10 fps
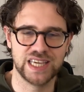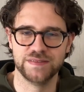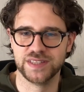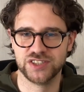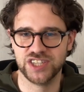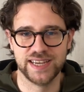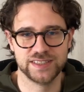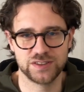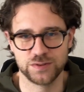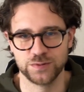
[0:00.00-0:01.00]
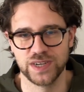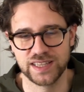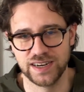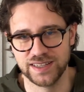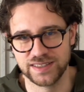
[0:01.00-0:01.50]
the chance to
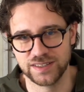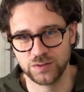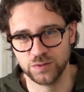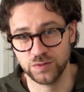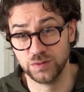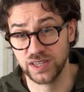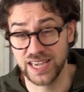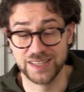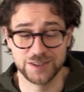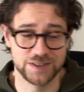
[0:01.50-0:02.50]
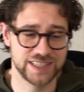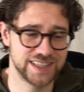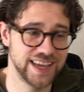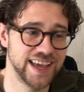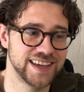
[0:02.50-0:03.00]
Atalanta to do the
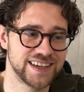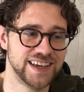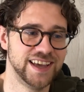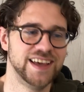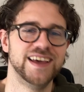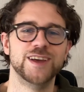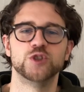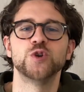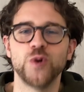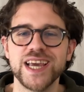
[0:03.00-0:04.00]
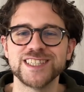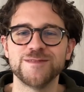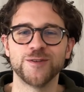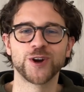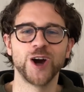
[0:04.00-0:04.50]
counter-attack. Chukwueze
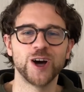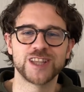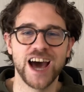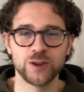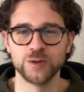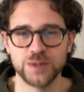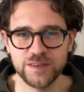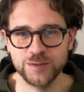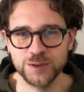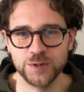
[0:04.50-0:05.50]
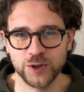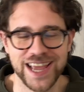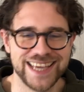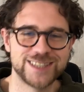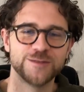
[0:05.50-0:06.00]
forgot how to play football.
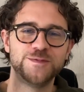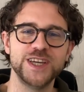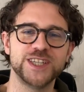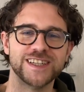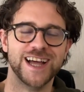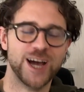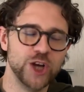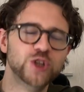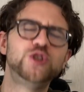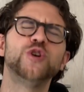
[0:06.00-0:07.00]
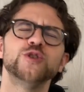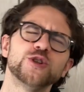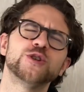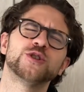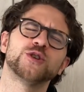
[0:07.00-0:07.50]
It's official.
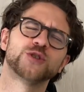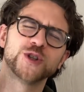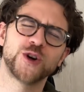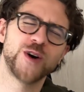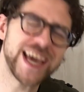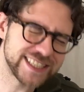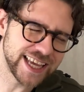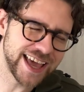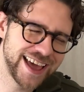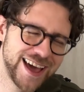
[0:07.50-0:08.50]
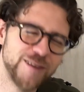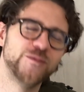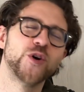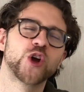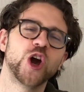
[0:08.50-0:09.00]
Chukwueze
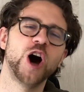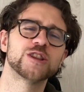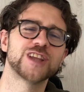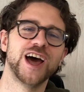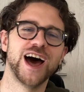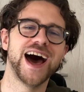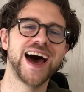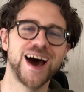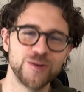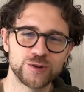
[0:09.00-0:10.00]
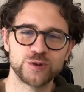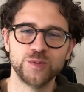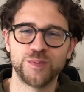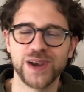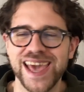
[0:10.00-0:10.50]
forgot how to
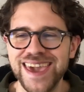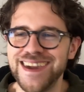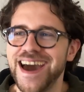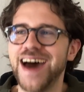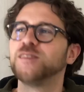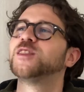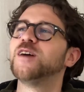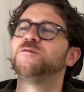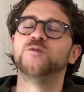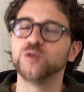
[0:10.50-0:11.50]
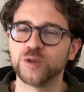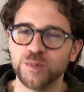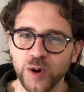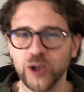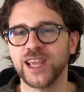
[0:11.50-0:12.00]
play at the
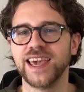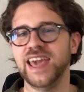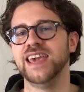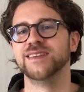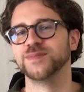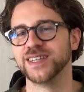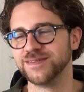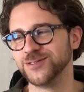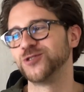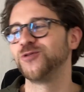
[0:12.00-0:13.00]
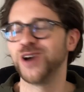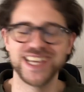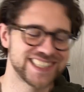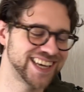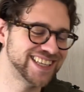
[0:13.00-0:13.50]
football game.
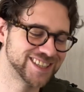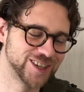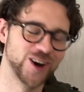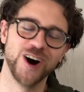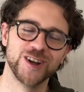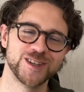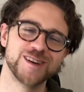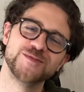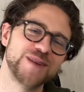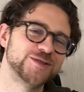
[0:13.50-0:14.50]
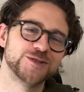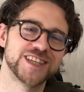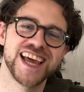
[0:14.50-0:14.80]
Chukwueze is gone. We have to sell